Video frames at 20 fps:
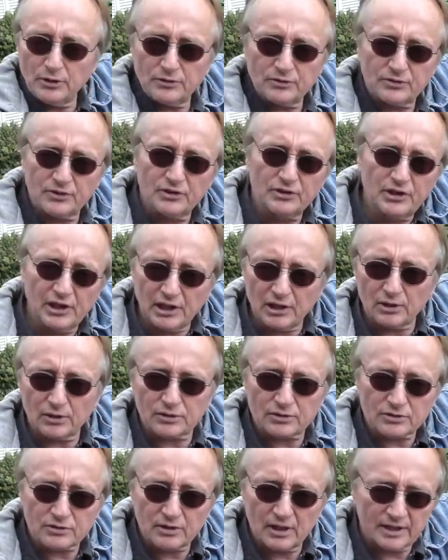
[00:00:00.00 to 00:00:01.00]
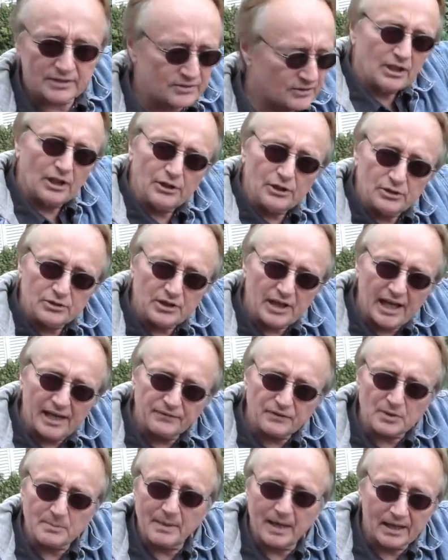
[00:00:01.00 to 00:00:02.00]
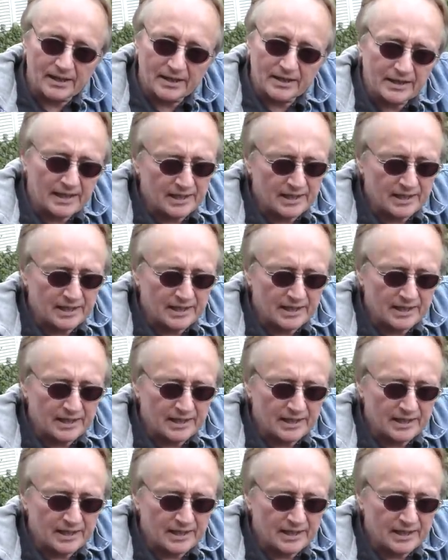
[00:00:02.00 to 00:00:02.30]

use the dealer struts. They'll use aftermarket.